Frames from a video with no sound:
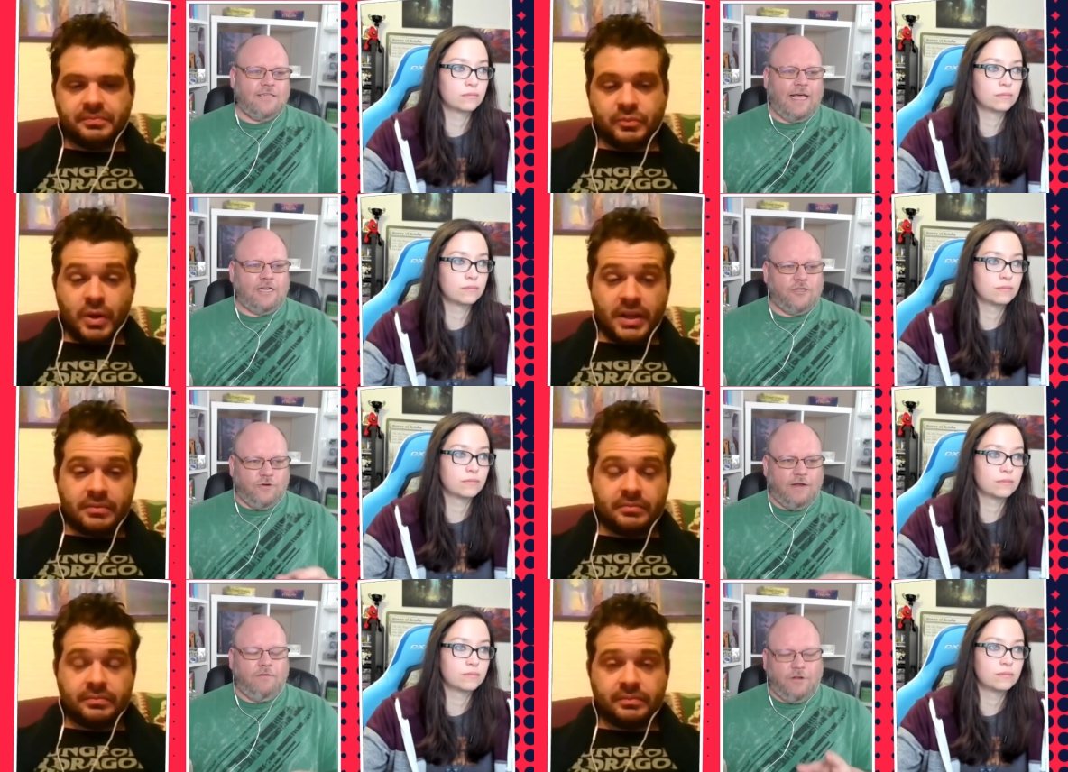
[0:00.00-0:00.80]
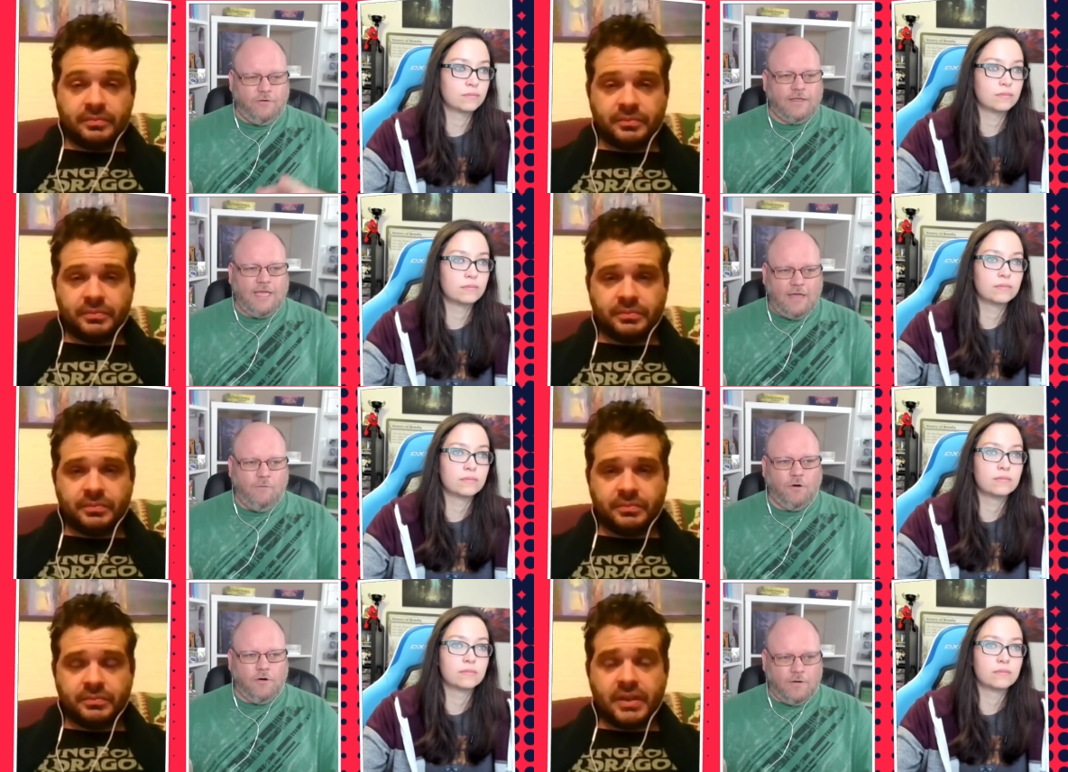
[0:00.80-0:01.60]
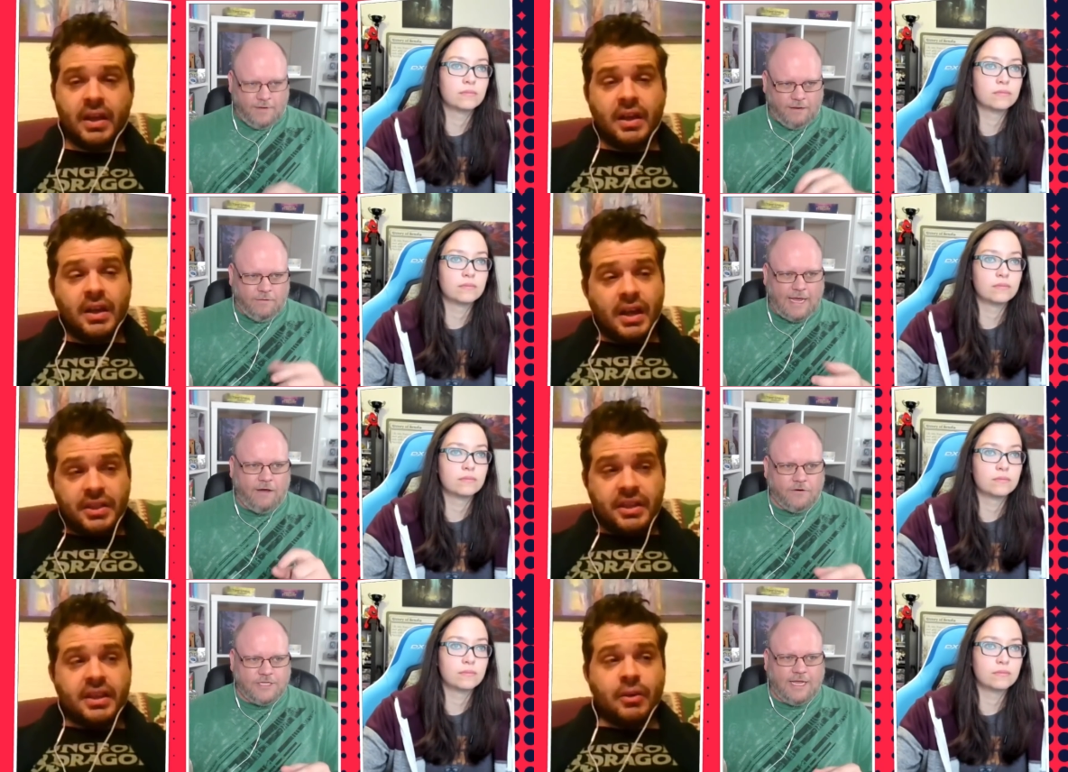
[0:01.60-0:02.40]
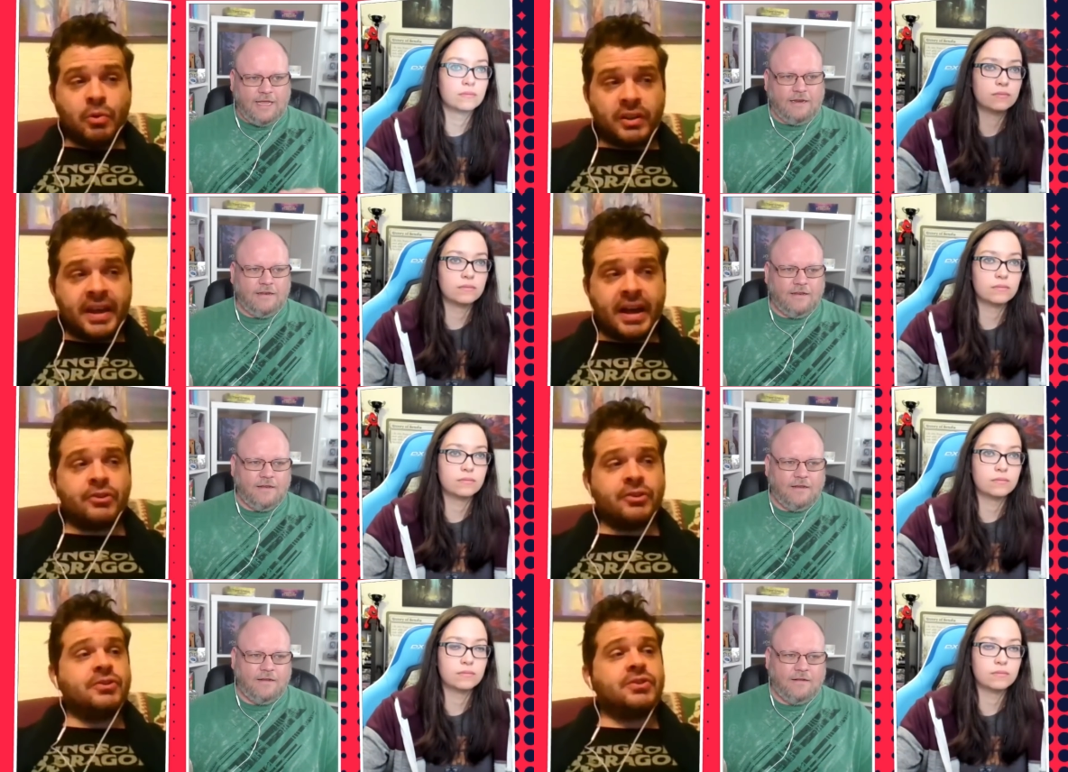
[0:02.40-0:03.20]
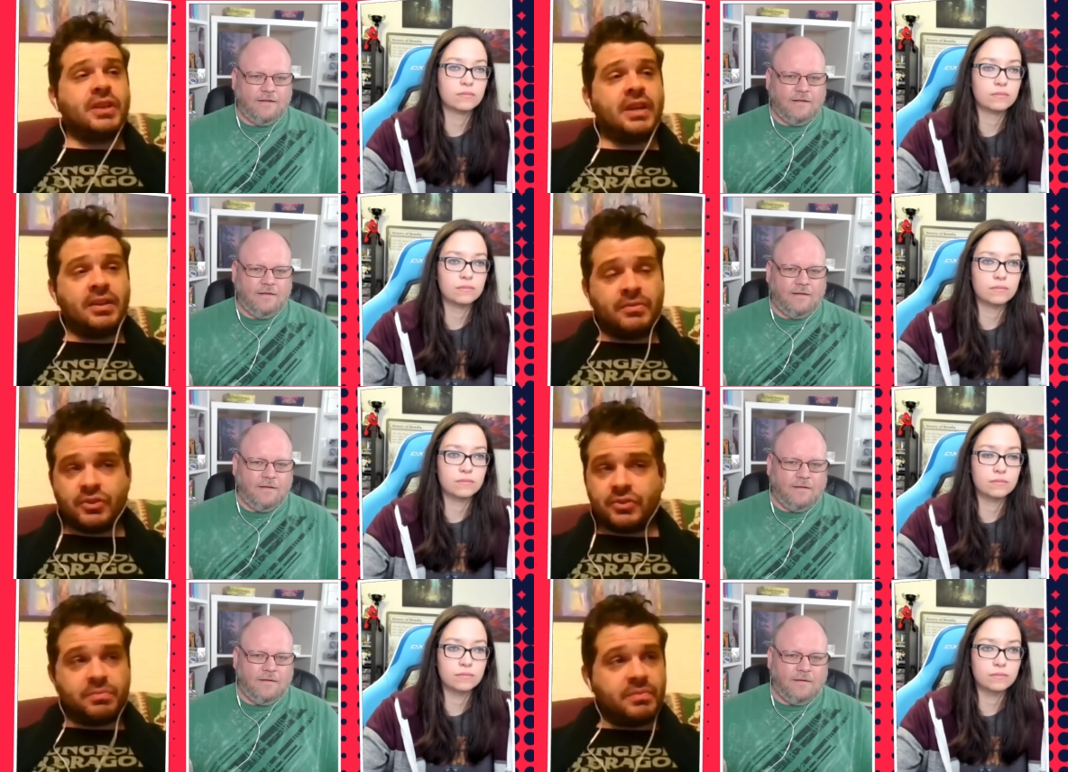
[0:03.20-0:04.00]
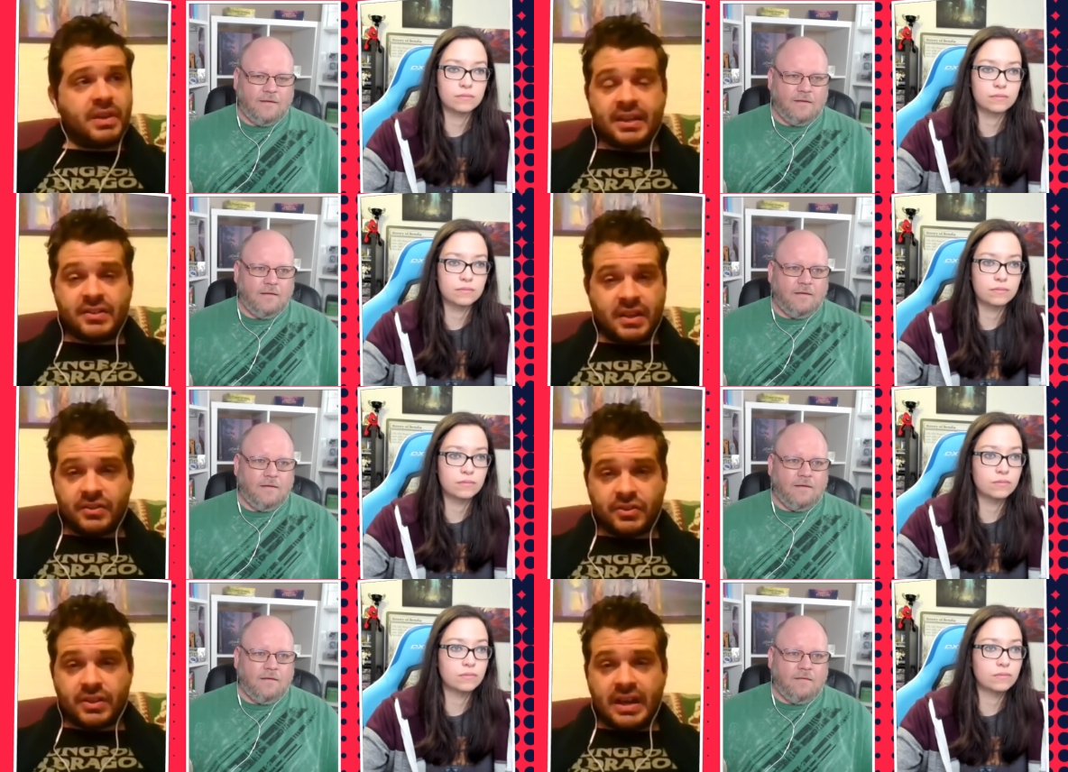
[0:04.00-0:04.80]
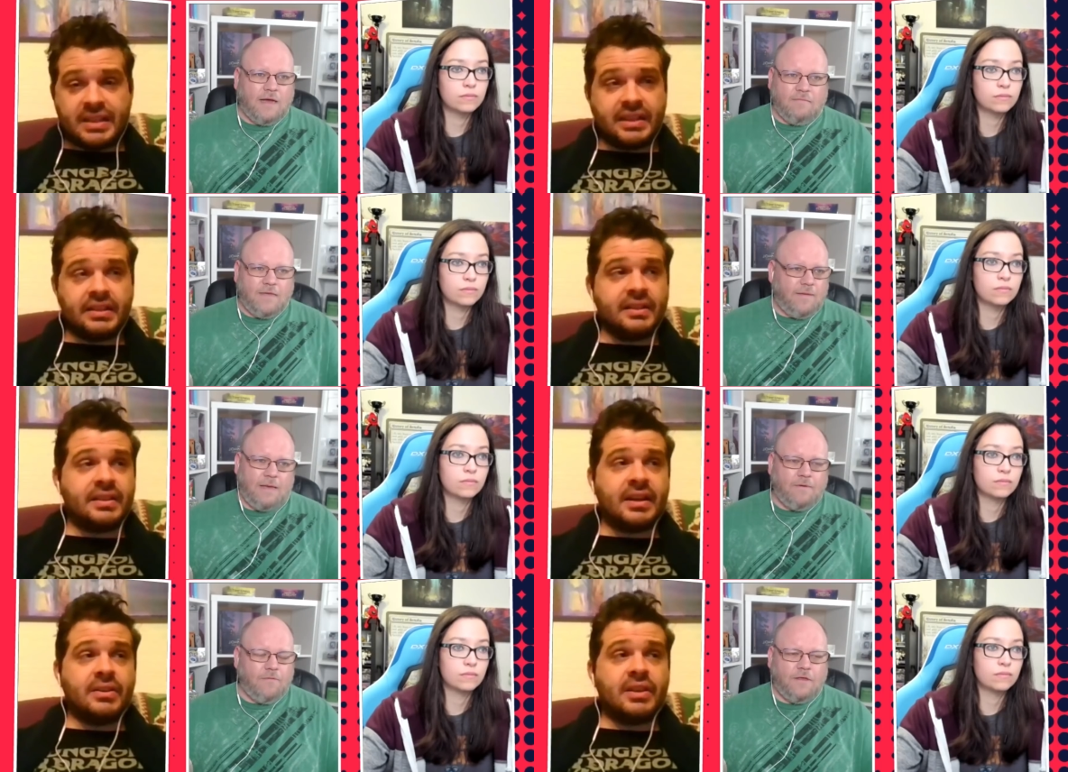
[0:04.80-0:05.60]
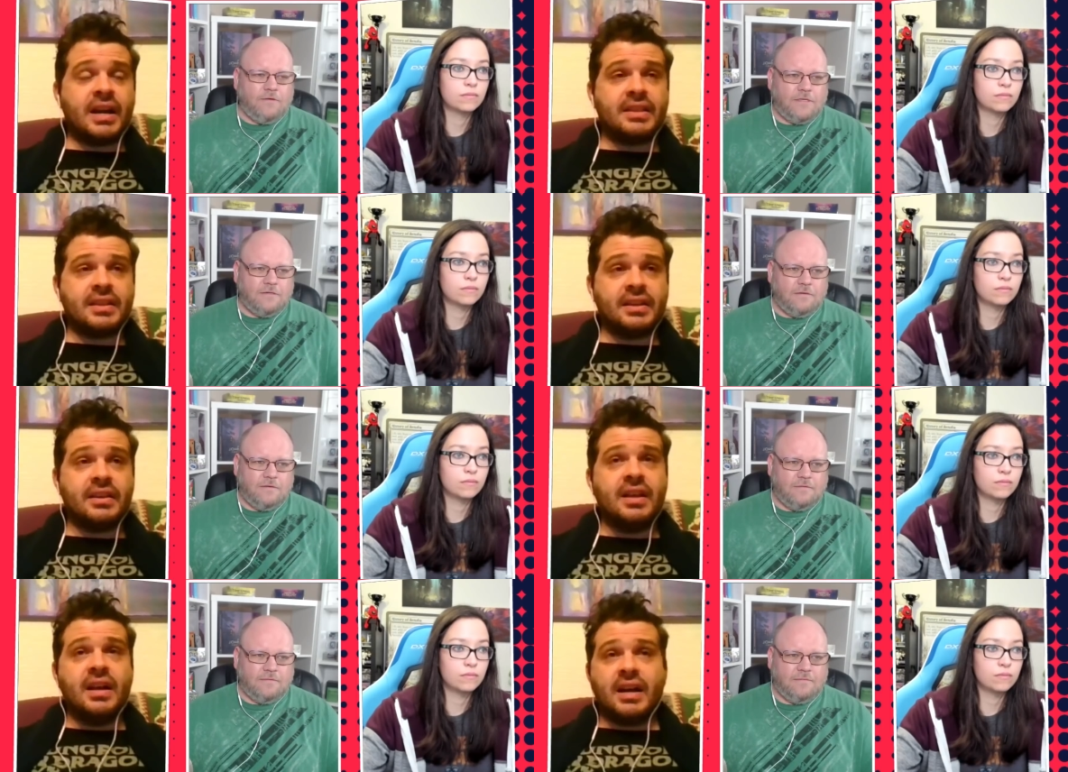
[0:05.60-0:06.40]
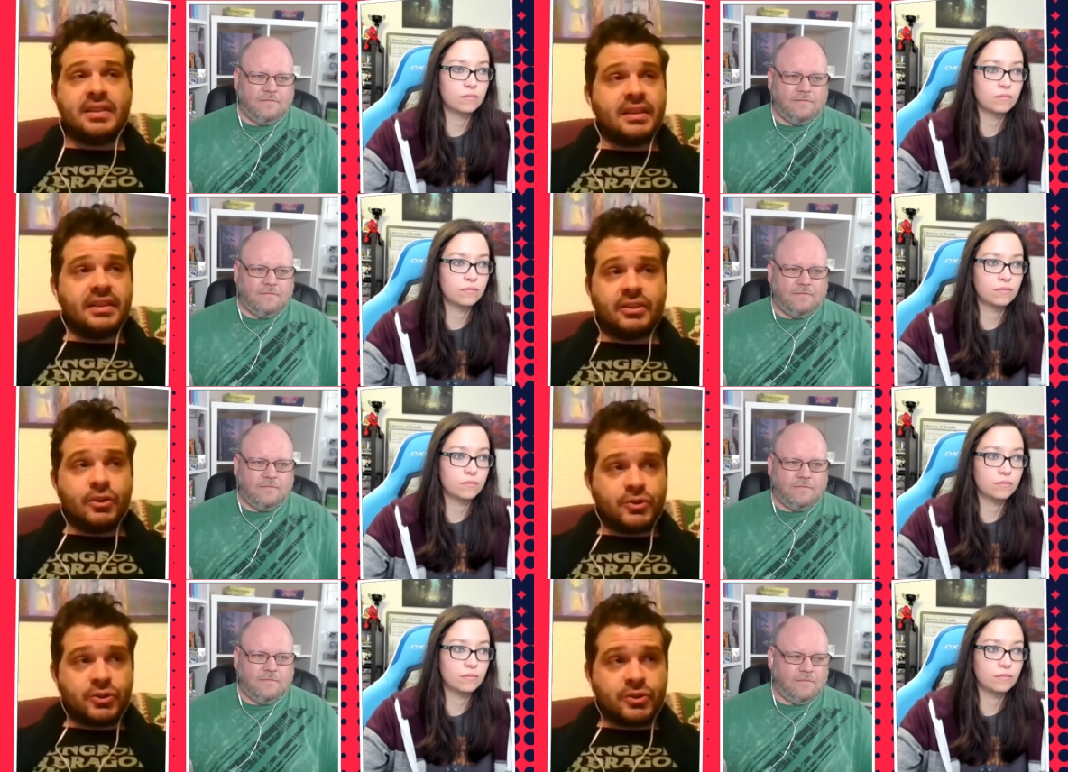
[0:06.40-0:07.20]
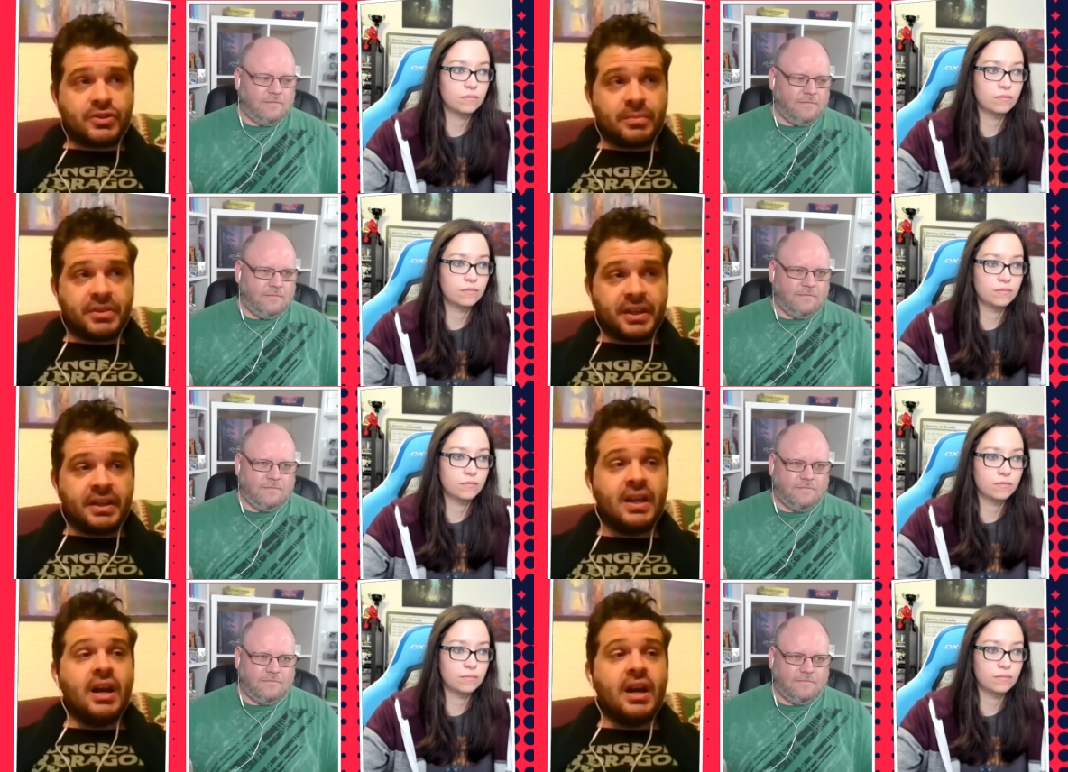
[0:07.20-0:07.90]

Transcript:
Speaker 1: Slash, right. They're never doing keyword, you know,
Speaker 2: counters. I think keyword again. counters can just exist. I think I'm that, that I think I think that those are something